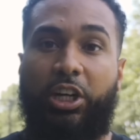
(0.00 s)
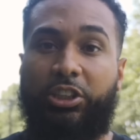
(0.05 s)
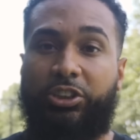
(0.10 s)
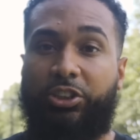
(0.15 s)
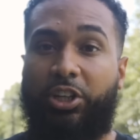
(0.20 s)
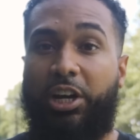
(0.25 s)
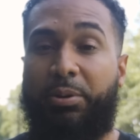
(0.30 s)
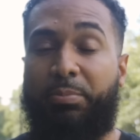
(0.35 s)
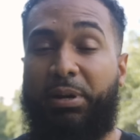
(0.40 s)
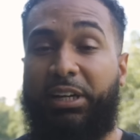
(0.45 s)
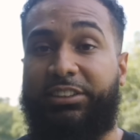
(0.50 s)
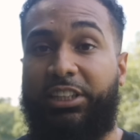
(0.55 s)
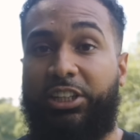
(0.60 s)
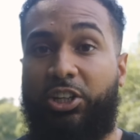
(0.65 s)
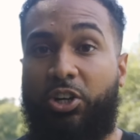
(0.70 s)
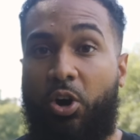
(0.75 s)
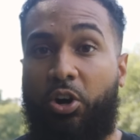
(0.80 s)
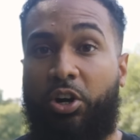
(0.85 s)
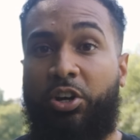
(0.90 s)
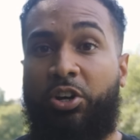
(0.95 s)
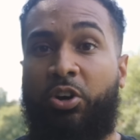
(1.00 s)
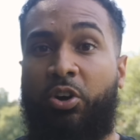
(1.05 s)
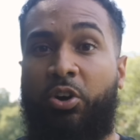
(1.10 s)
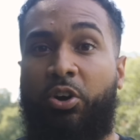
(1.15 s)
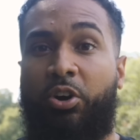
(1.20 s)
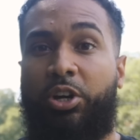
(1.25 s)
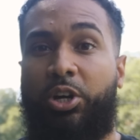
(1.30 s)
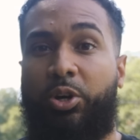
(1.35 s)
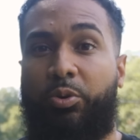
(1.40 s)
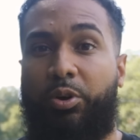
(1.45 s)
I started mixing coconut
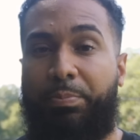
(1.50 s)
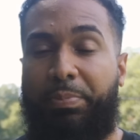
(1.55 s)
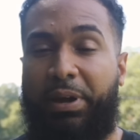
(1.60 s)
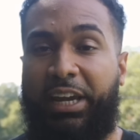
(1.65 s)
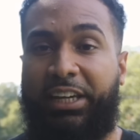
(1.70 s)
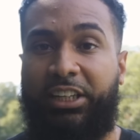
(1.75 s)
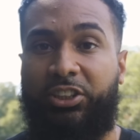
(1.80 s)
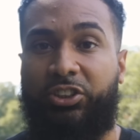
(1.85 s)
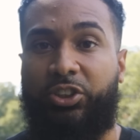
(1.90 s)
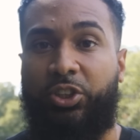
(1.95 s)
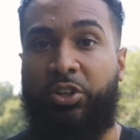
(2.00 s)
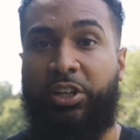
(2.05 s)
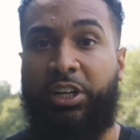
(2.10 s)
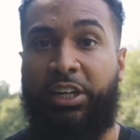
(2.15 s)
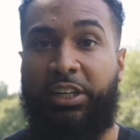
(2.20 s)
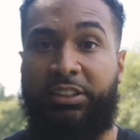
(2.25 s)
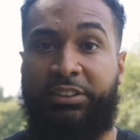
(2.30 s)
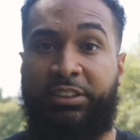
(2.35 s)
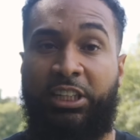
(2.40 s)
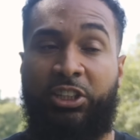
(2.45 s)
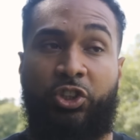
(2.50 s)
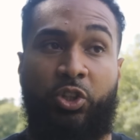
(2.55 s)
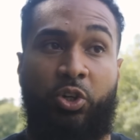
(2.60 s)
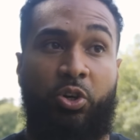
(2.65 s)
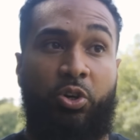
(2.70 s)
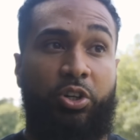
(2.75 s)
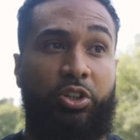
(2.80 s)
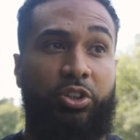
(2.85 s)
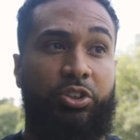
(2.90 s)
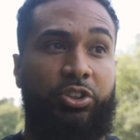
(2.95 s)
oil with baking soda and essential
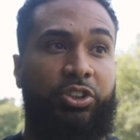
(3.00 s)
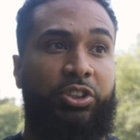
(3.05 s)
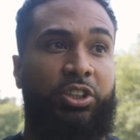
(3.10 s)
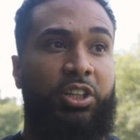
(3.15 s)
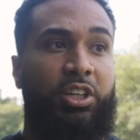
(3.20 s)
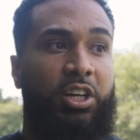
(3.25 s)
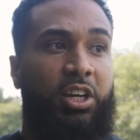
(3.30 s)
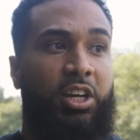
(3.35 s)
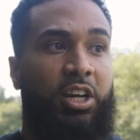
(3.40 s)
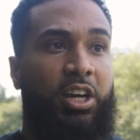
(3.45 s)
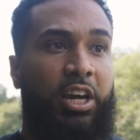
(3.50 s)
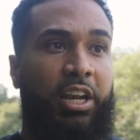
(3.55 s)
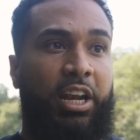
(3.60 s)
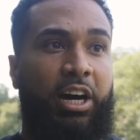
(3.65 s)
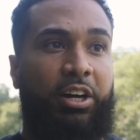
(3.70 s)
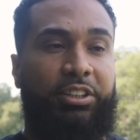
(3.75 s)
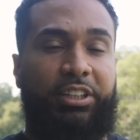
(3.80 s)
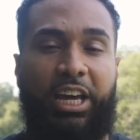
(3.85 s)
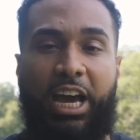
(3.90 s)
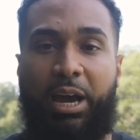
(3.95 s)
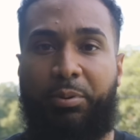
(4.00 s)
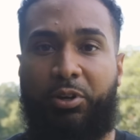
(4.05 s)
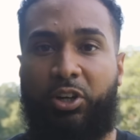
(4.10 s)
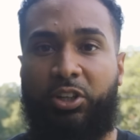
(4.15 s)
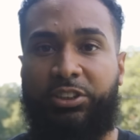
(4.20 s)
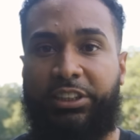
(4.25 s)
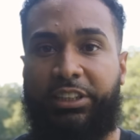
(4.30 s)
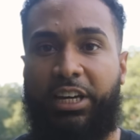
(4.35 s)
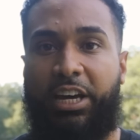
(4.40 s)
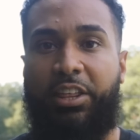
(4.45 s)
oils, and I'll dab it all
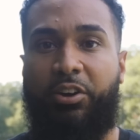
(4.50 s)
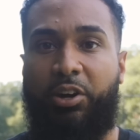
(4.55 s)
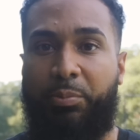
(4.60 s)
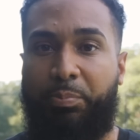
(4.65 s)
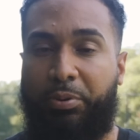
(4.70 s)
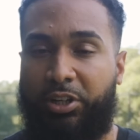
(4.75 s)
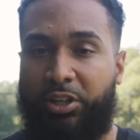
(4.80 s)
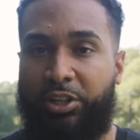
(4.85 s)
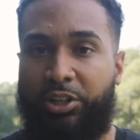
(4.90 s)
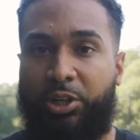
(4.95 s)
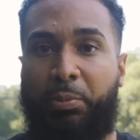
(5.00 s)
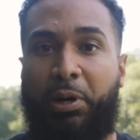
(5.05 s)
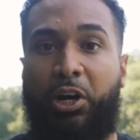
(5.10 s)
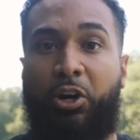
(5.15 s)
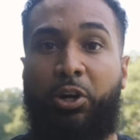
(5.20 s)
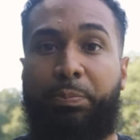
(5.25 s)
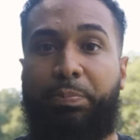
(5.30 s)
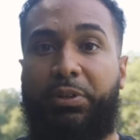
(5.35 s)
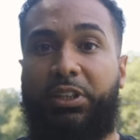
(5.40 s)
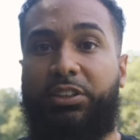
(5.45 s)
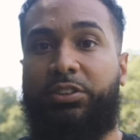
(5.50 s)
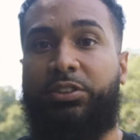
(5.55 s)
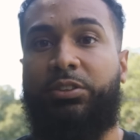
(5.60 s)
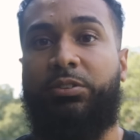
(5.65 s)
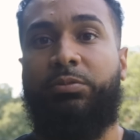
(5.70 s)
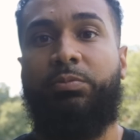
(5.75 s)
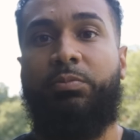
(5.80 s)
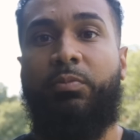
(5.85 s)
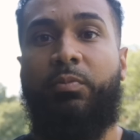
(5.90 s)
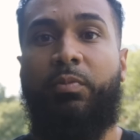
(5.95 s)
together and put it under my armpits,
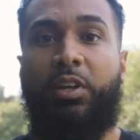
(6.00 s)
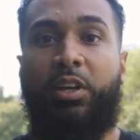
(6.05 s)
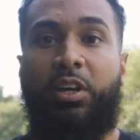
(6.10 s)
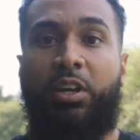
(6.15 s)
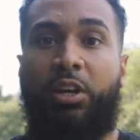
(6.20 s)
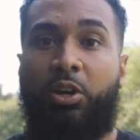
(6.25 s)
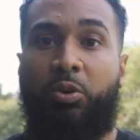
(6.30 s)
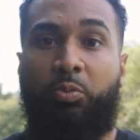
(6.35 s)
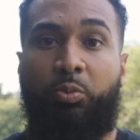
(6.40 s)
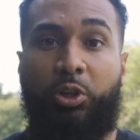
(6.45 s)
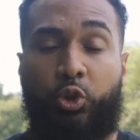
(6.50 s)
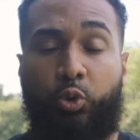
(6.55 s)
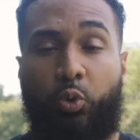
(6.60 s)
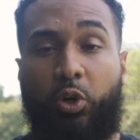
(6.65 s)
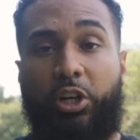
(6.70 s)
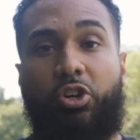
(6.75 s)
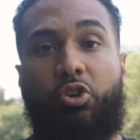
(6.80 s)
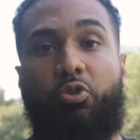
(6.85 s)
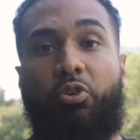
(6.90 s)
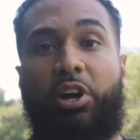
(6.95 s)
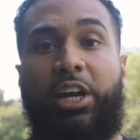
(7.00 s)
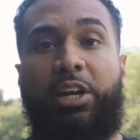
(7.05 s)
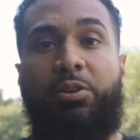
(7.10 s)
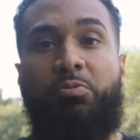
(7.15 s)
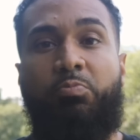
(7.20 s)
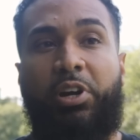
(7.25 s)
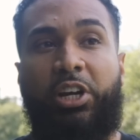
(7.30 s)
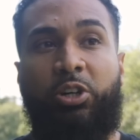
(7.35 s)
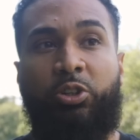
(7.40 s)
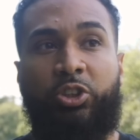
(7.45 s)
which worked great,
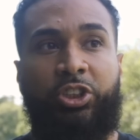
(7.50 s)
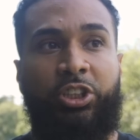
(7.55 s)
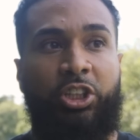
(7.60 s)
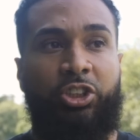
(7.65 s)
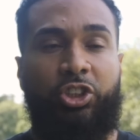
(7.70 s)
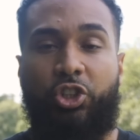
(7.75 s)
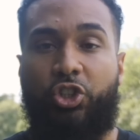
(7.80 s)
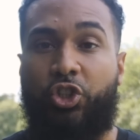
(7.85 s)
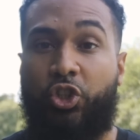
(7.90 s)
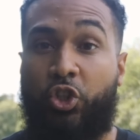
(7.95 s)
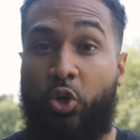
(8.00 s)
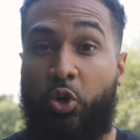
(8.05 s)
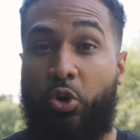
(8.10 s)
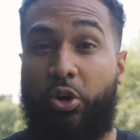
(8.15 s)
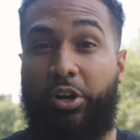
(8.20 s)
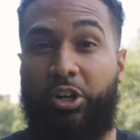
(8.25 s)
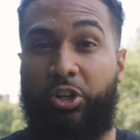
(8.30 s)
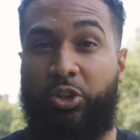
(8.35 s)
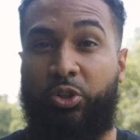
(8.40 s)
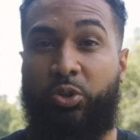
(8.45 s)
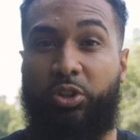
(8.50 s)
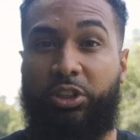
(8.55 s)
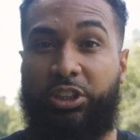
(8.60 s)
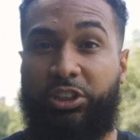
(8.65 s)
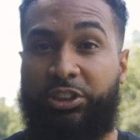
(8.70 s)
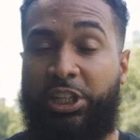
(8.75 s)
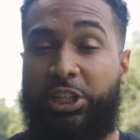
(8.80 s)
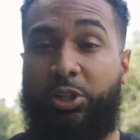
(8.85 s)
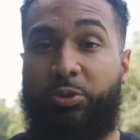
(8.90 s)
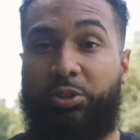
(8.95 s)
but it was such a chore to do
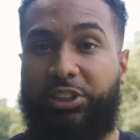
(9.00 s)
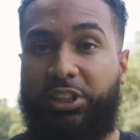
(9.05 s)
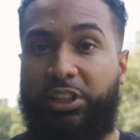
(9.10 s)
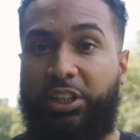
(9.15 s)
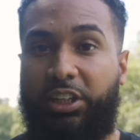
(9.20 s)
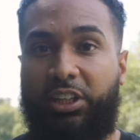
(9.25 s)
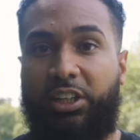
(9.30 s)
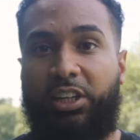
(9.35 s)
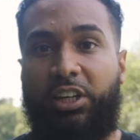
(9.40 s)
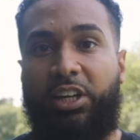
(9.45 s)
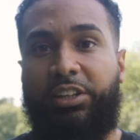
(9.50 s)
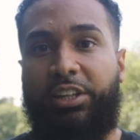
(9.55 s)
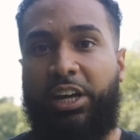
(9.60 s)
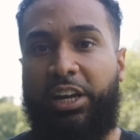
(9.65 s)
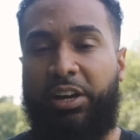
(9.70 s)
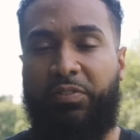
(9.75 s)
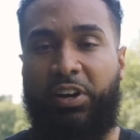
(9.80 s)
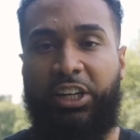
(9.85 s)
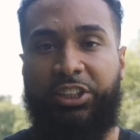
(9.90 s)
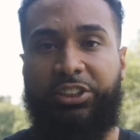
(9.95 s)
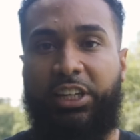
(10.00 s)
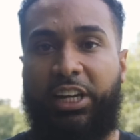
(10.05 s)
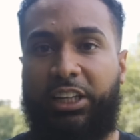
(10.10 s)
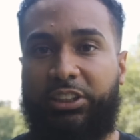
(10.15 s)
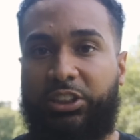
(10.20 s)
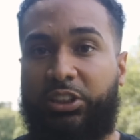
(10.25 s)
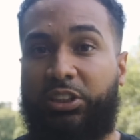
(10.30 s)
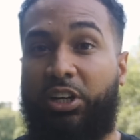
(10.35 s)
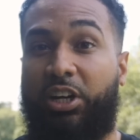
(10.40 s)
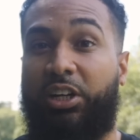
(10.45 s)
continuously that eventually I
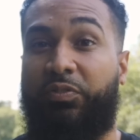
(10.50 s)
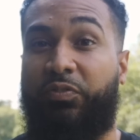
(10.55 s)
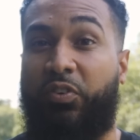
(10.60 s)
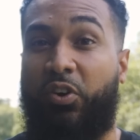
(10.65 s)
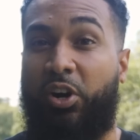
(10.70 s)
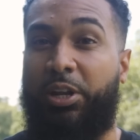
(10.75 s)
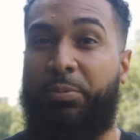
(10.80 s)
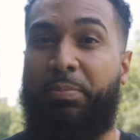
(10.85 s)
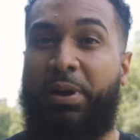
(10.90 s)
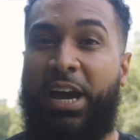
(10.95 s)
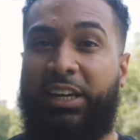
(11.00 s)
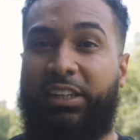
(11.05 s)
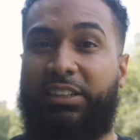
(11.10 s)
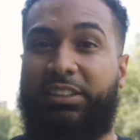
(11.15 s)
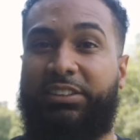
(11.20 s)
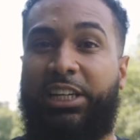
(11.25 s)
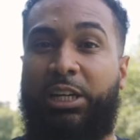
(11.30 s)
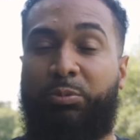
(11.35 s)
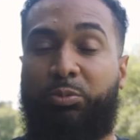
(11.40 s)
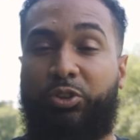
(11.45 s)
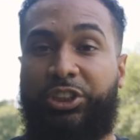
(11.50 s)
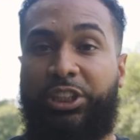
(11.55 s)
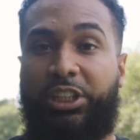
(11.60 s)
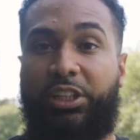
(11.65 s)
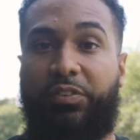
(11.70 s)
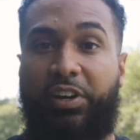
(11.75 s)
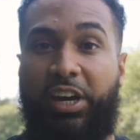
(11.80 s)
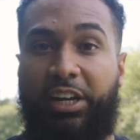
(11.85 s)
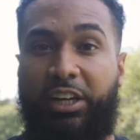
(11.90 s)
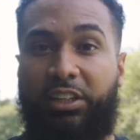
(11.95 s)
just started falling back into the same routine
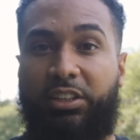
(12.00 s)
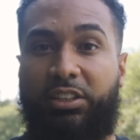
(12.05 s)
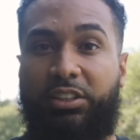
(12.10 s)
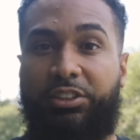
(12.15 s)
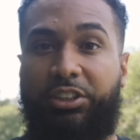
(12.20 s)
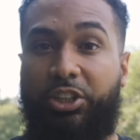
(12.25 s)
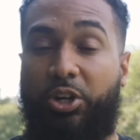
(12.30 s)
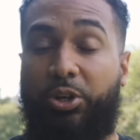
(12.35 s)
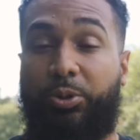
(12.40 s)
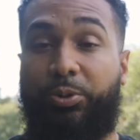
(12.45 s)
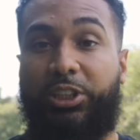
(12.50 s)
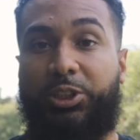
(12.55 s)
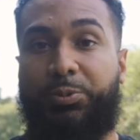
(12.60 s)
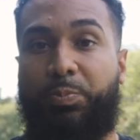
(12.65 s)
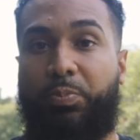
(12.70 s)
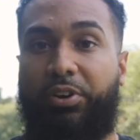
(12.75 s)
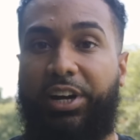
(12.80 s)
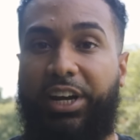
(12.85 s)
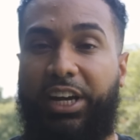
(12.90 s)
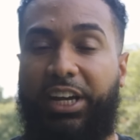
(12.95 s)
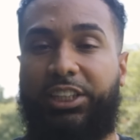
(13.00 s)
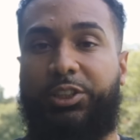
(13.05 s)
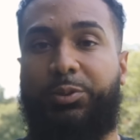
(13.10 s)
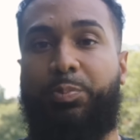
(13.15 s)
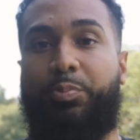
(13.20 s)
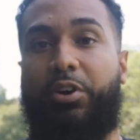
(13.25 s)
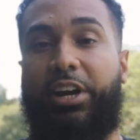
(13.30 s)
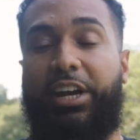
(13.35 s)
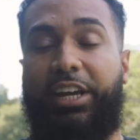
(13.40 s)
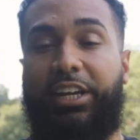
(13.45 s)
of getting the deodorant spray and
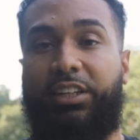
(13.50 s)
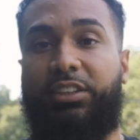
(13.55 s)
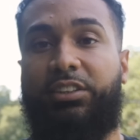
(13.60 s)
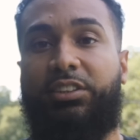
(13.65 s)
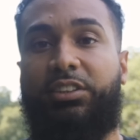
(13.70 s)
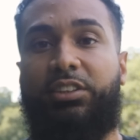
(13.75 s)
spraying.